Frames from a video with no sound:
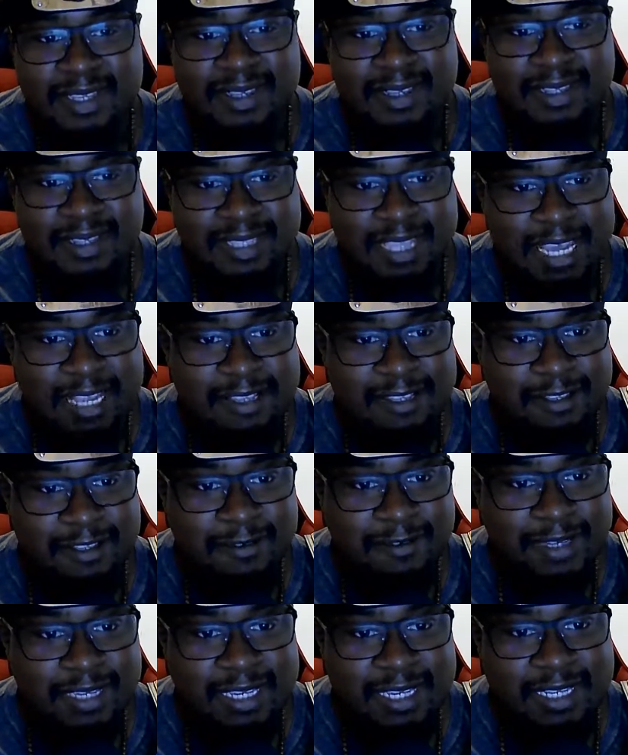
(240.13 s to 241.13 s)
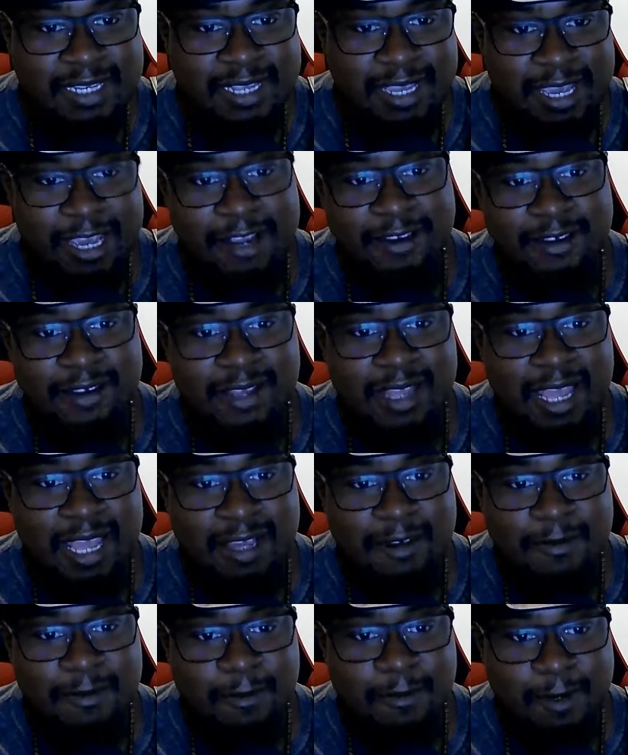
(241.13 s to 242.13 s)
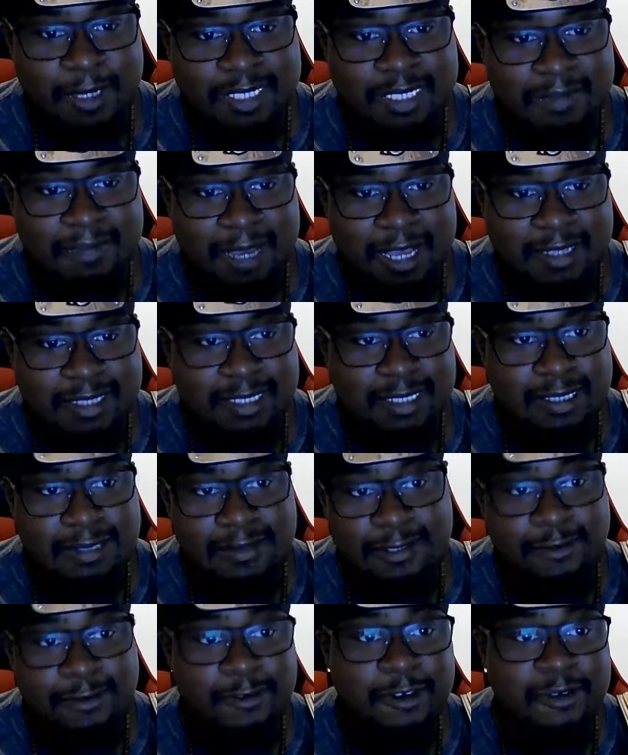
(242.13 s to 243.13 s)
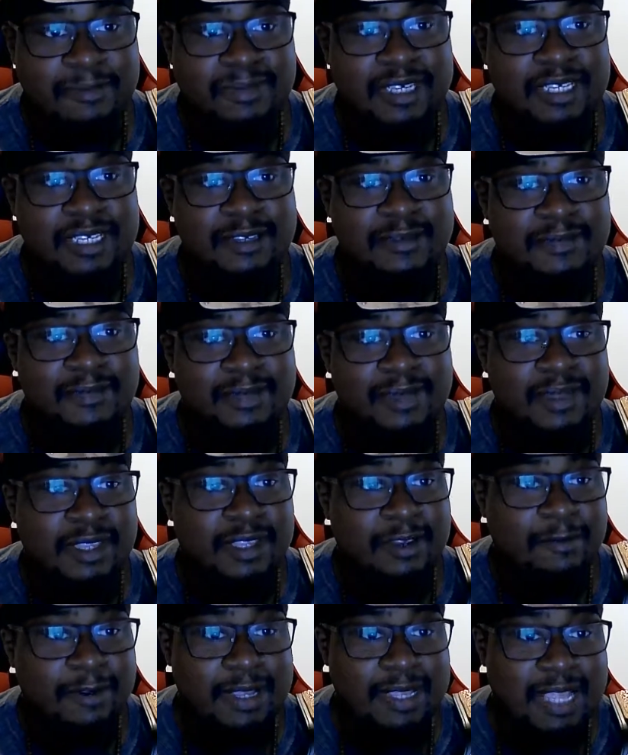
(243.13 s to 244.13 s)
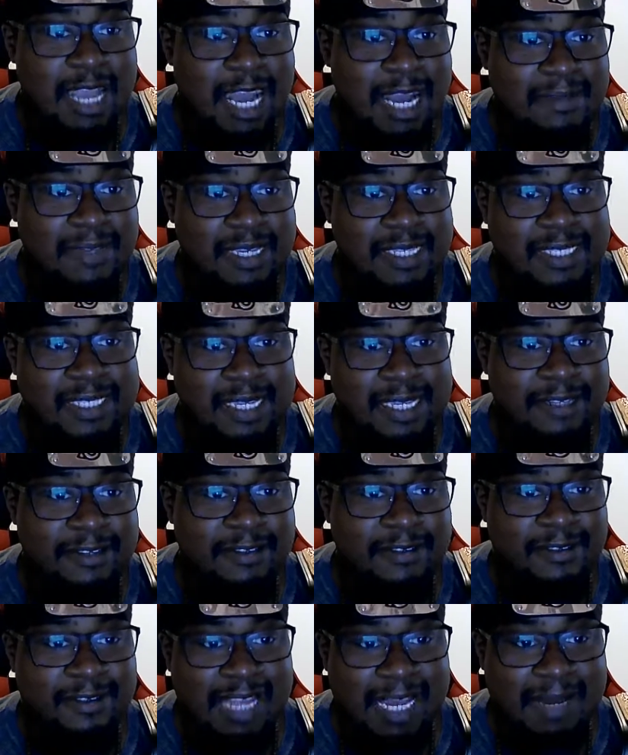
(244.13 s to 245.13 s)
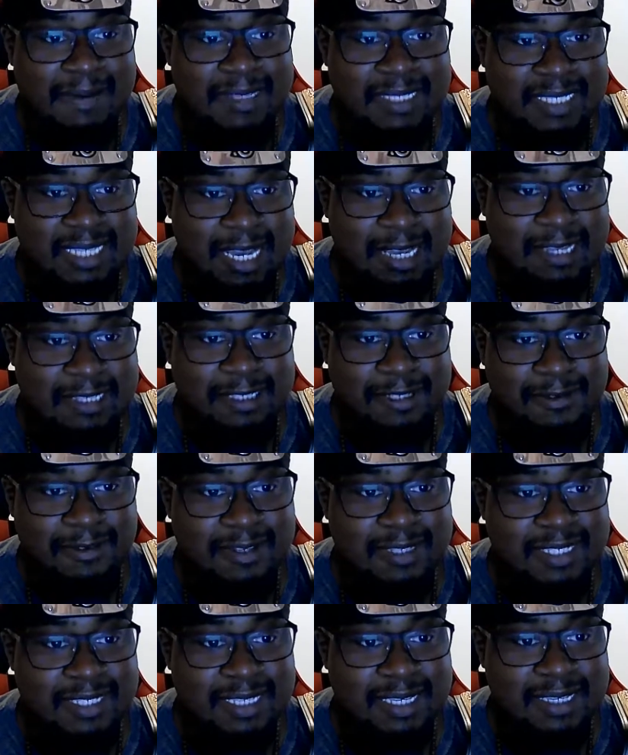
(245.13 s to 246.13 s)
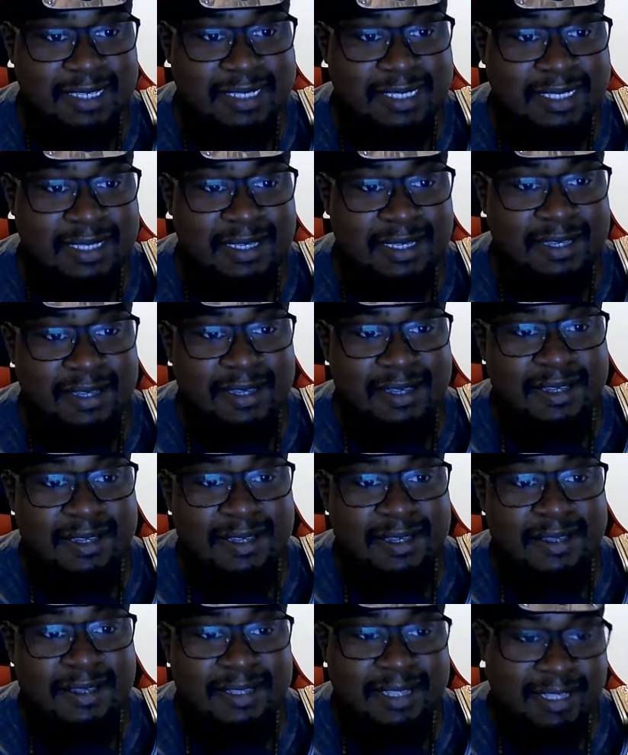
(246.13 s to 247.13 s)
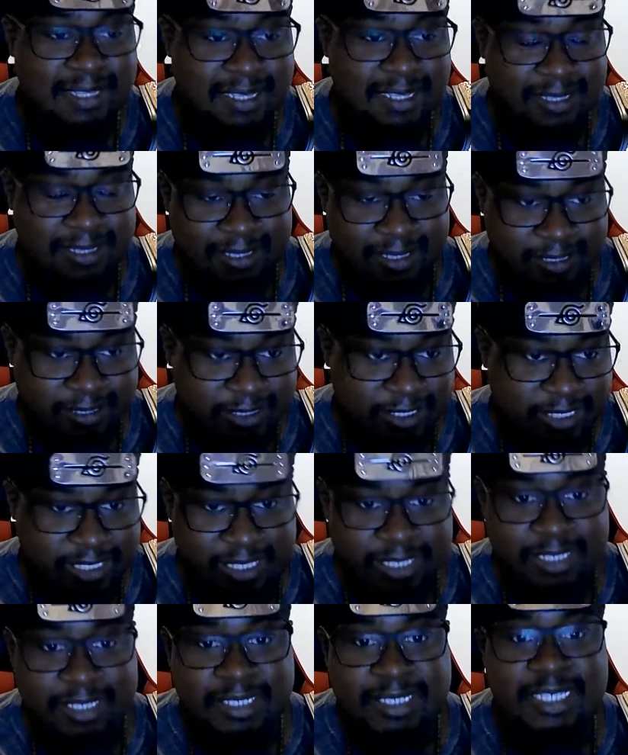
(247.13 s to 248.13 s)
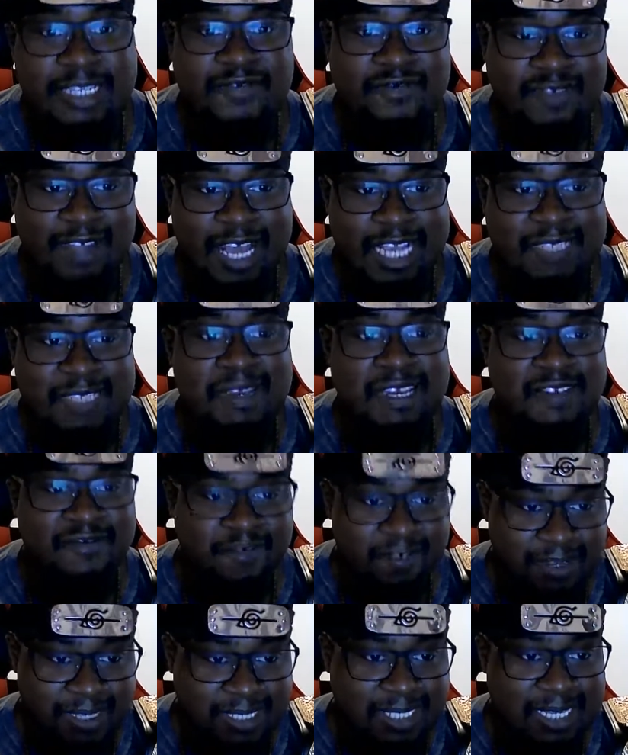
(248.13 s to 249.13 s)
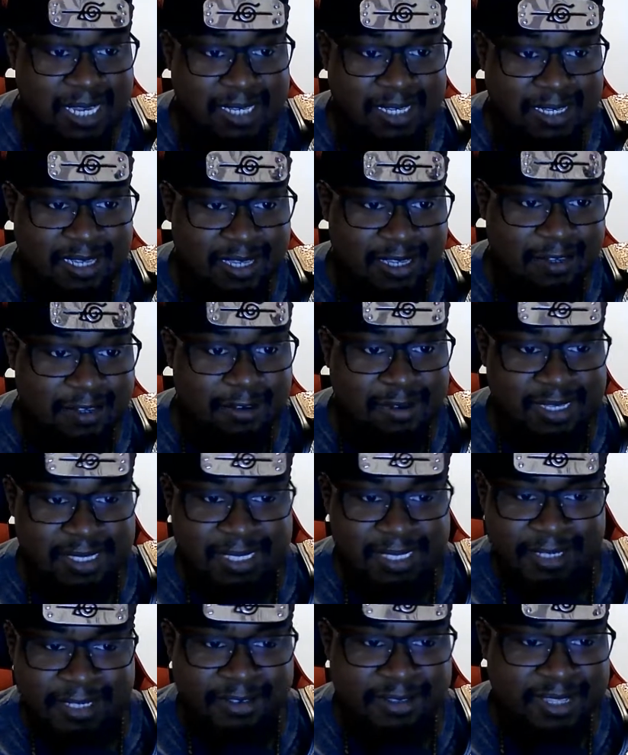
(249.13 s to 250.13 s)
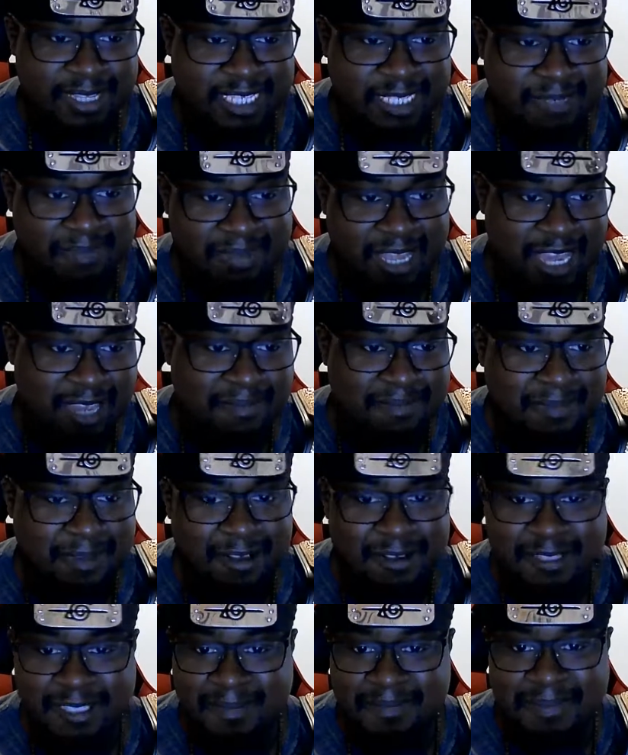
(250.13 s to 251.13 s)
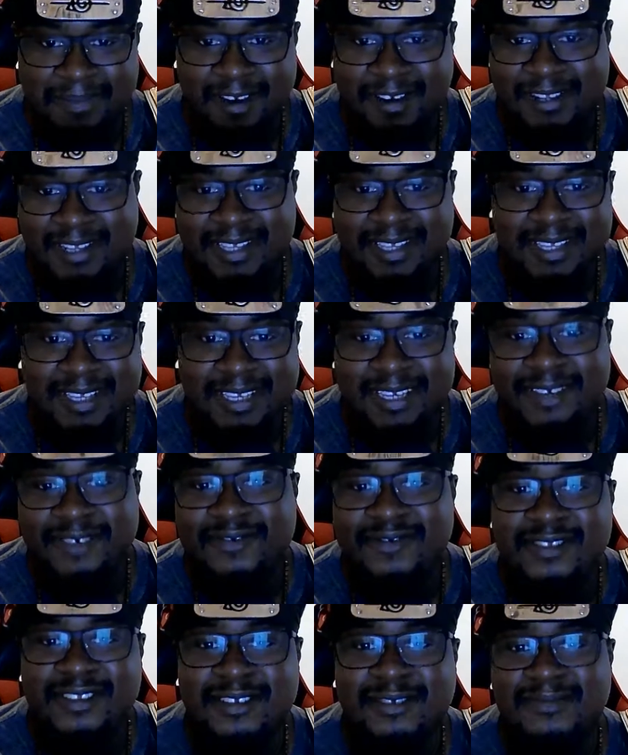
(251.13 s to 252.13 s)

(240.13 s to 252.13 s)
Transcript: That new kid Hera uh, was about to absorb me. When Nami extended her Clima-Tact towards us, then uh, she, you see the flashback of her extending it, going, "Consider these black balls a parting gift."